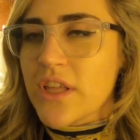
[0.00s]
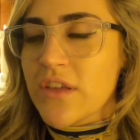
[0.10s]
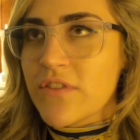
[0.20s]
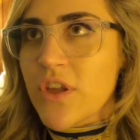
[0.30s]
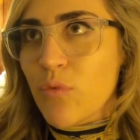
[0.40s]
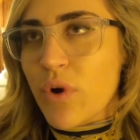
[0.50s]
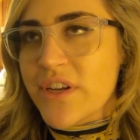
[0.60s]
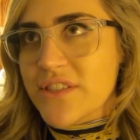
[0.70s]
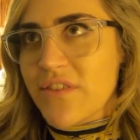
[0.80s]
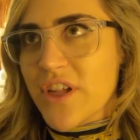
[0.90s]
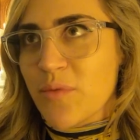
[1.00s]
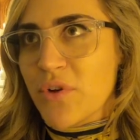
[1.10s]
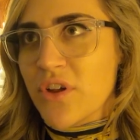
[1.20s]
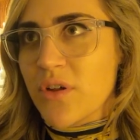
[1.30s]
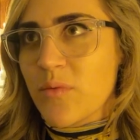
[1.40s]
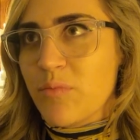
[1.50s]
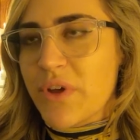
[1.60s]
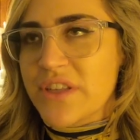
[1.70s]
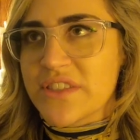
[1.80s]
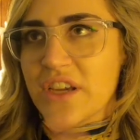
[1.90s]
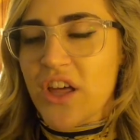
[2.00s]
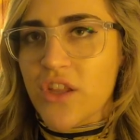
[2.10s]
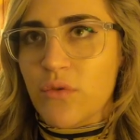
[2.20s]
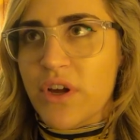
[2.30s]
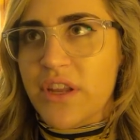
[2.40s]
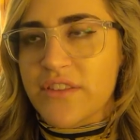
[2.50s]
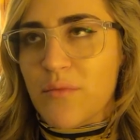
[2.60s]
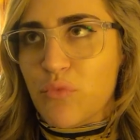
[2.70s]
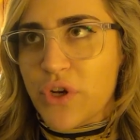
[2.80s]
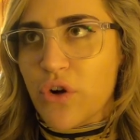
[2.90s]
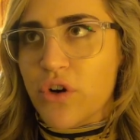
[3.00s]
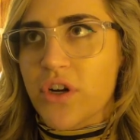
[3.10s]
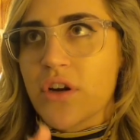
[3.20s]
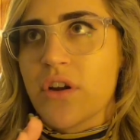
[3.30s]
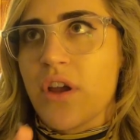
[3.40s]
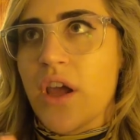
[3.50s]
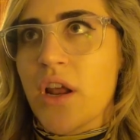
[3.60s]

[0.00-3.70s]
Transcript: even though one is available, because the other one is on pre-order.